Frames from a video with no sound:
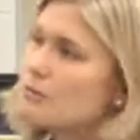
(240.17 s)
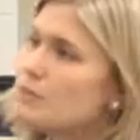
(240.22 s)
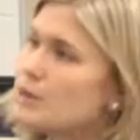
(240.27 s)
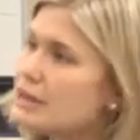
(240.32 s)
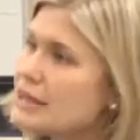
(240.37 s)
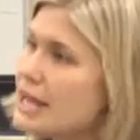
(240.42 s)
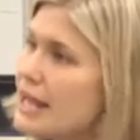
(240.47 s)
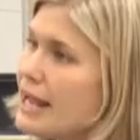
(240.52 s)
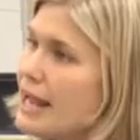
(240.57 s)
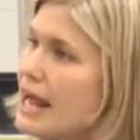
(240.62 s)

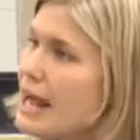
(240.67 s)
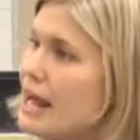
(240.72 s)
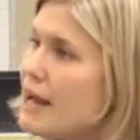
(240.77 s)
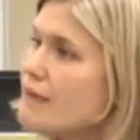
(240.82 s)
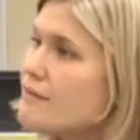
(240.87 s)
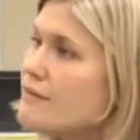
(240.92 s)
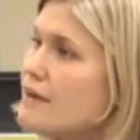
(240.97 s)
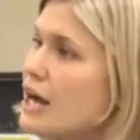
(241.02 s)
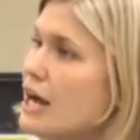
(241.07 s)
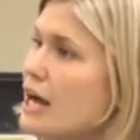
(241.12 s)
but they
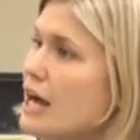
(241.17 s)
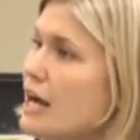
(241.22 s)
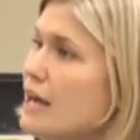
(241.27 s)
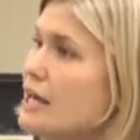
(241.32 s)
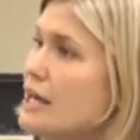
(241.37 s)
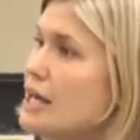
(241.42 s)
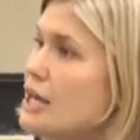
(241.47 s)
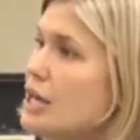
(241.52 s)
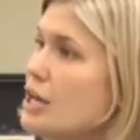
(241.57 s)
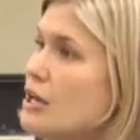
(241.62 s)
have
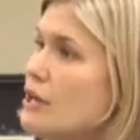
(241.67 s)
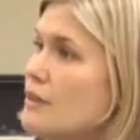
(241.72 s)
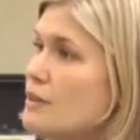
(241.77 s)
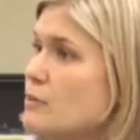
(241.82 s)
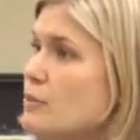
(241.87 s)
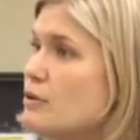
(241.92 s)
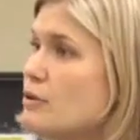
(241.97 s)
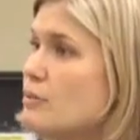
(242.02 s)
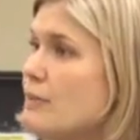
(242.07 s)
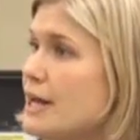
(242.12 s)

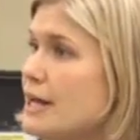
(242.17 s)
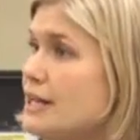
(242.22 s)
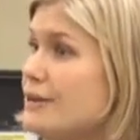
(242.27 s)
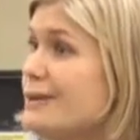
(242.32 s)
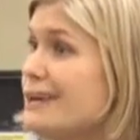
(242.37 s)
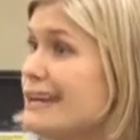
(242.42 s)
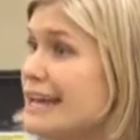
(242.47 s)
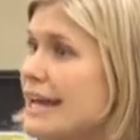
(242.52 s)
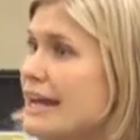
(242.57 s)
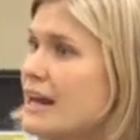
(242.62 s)
the blue
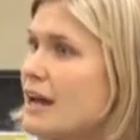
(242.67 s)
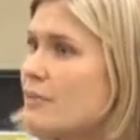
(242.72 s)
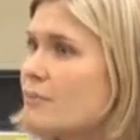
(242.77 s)
menu again.